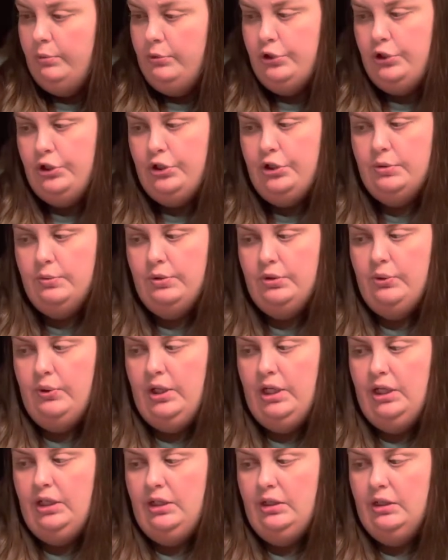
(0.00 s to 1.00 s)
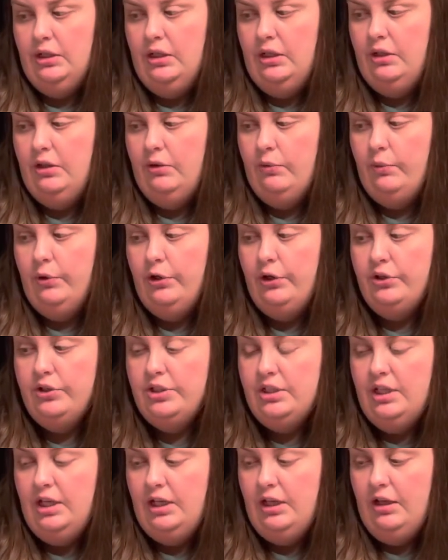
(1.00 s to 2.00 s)
choose between the words
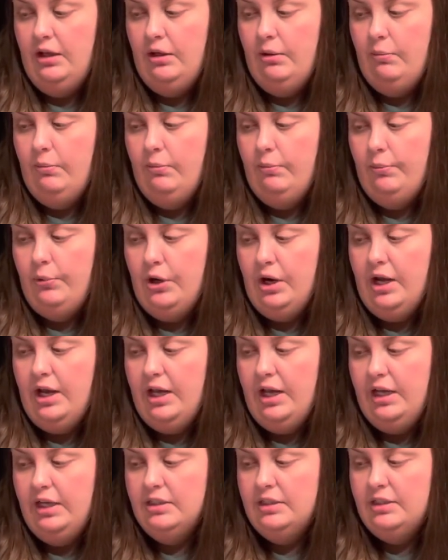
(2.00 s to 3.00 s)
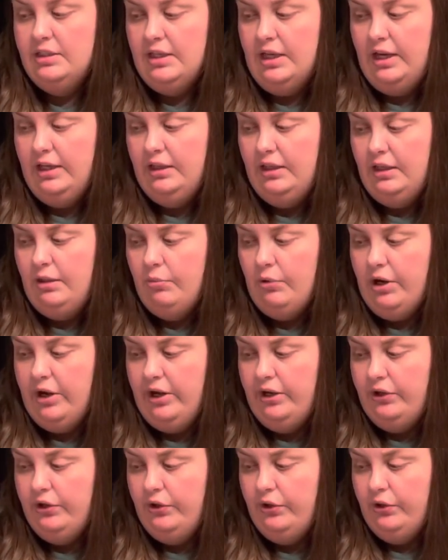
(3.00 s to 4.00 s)
dim, bright, slightly
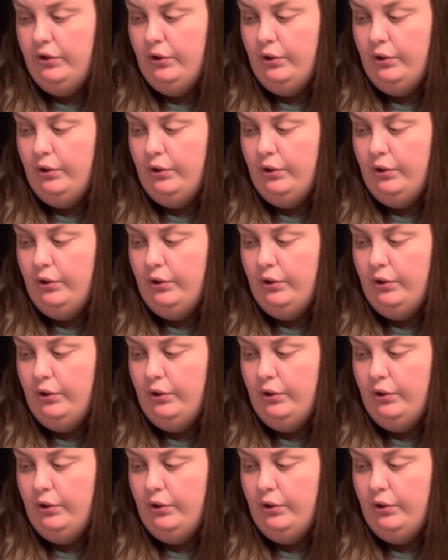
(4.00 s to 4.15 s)
brighter,